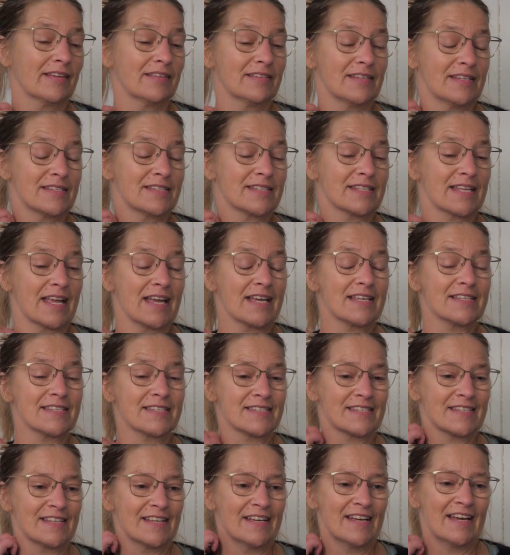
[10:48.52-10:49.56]
the
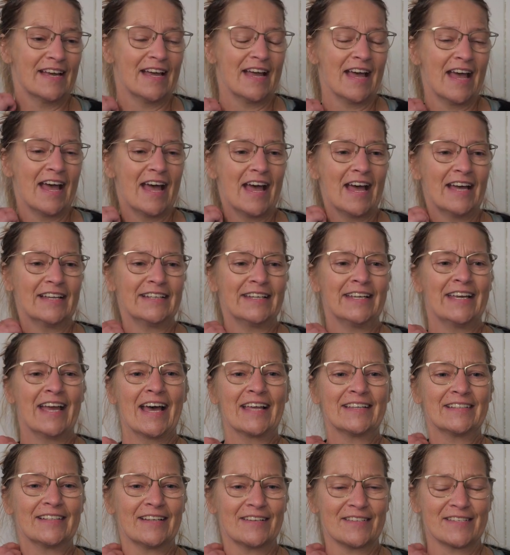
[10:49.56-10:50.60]
States. And he
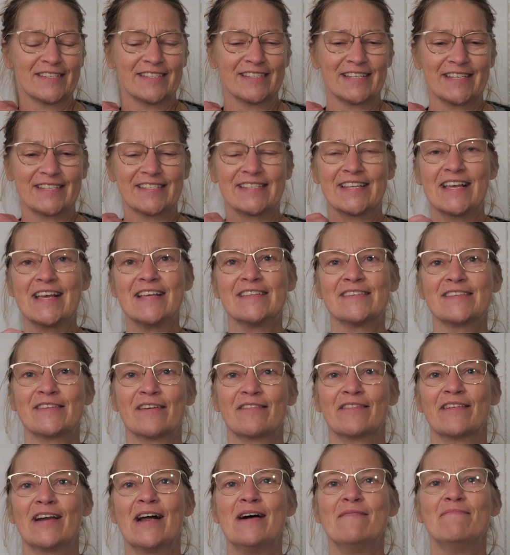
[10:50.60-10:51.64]
had this
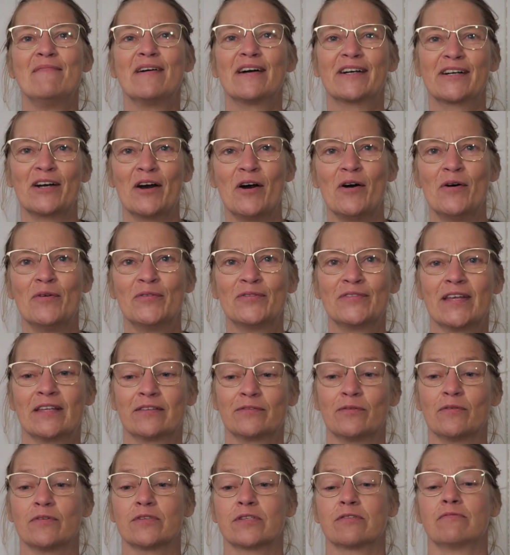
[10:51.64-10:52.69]
Instagram account
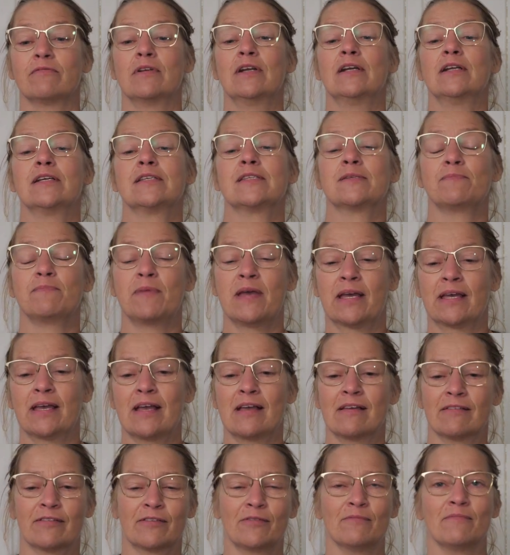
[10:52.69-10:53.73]
that was really
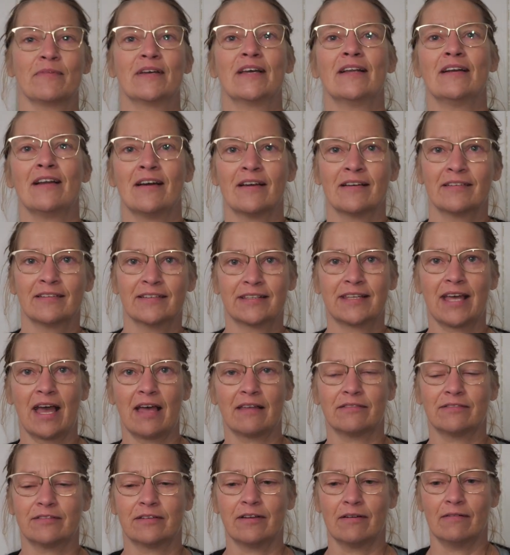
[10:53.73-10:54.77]
speaking to me, like,
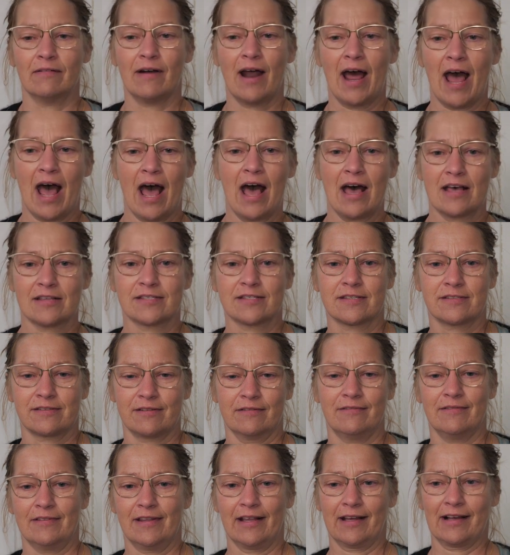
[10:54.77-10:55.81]
get your ass
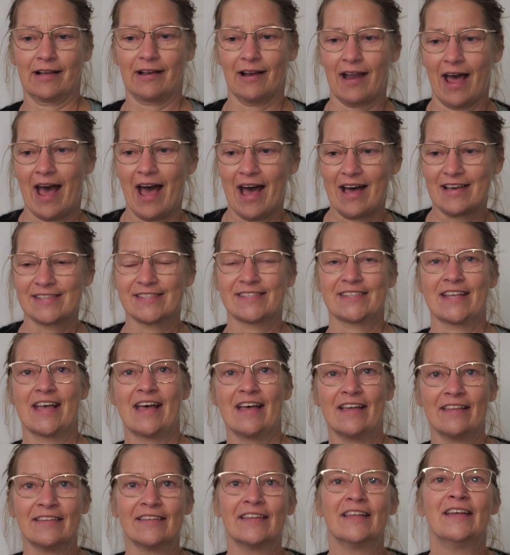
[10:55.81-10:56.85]
to the class
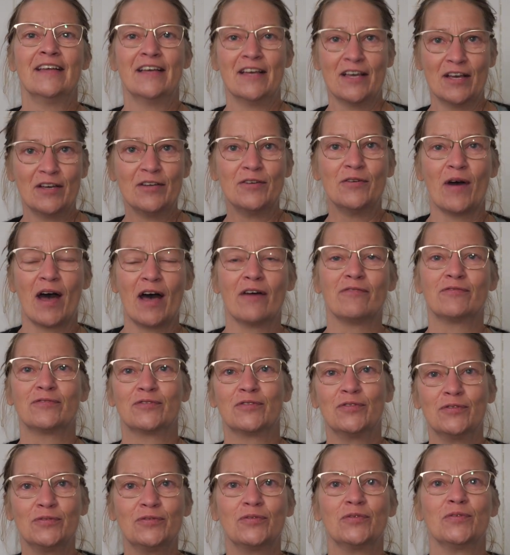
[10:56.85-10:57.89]
and you have
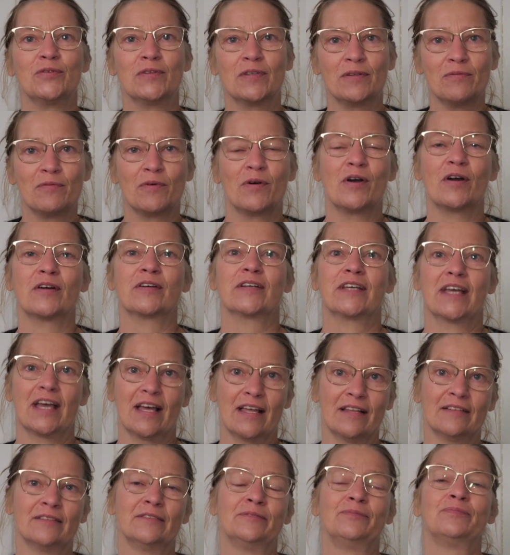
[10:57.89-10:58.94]
to do the work.
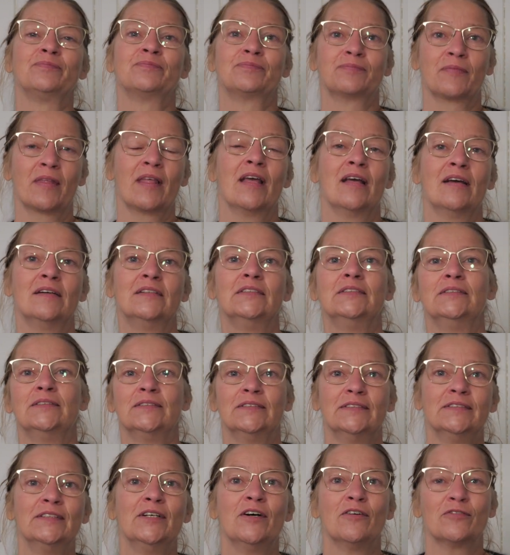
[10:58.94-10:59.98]
And
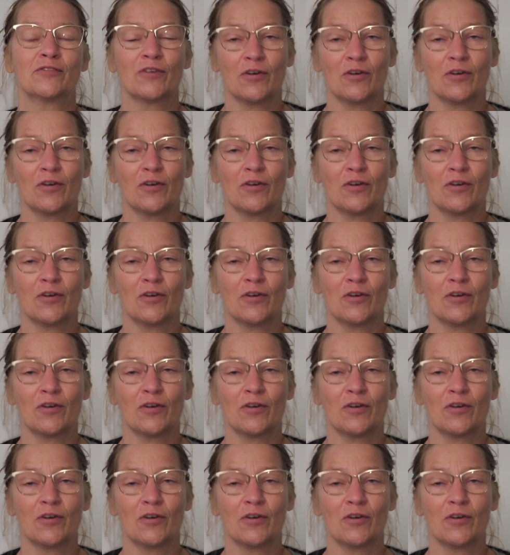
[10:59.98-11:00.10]
of